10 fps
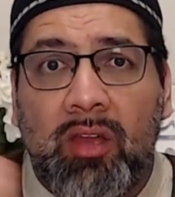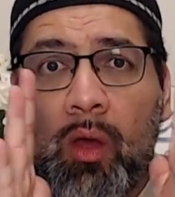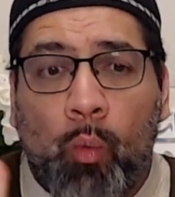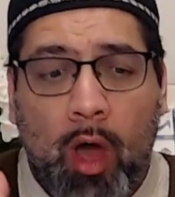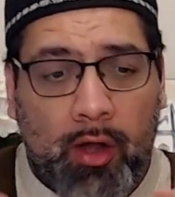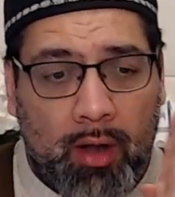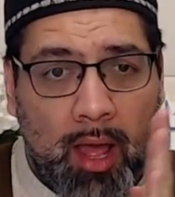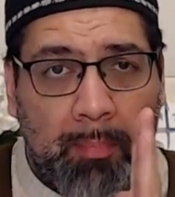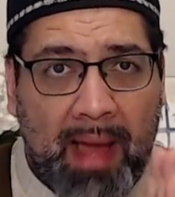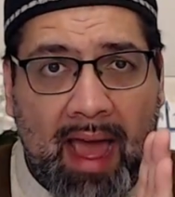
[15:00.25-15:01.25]
water.
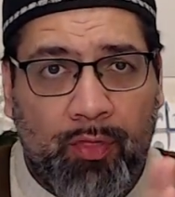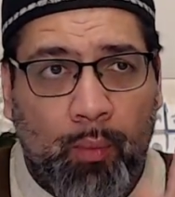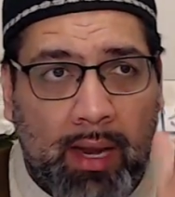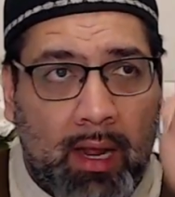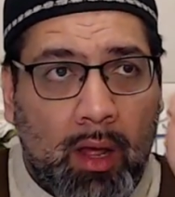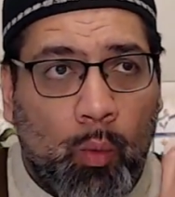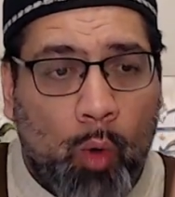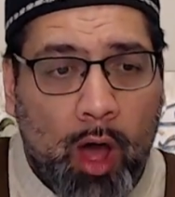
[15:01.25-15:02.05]
Pathway, water,